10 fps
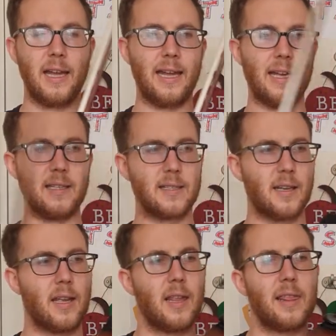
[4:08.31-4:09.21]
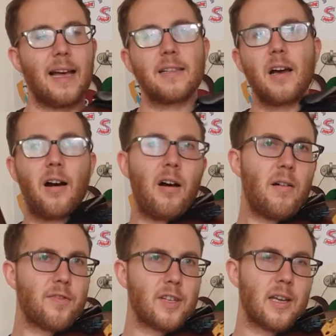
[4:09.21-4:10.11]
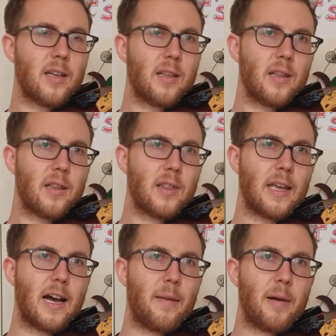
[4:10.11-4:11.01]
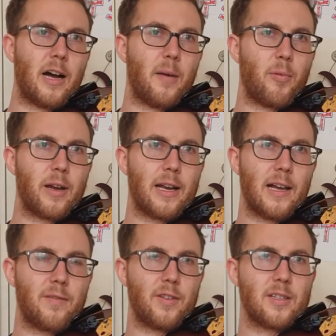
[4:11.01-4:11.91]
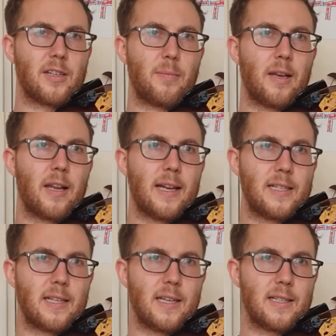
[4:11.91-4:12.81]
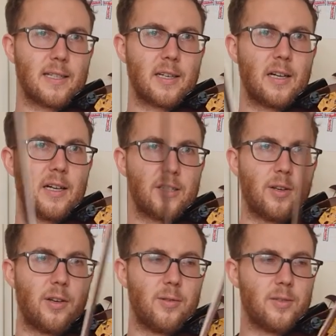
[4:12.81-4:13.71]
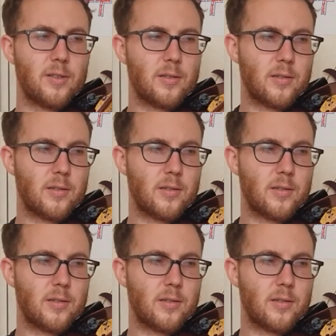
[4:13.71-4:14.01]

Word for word: is that after the up up, we're going to have some lighter staccato notes.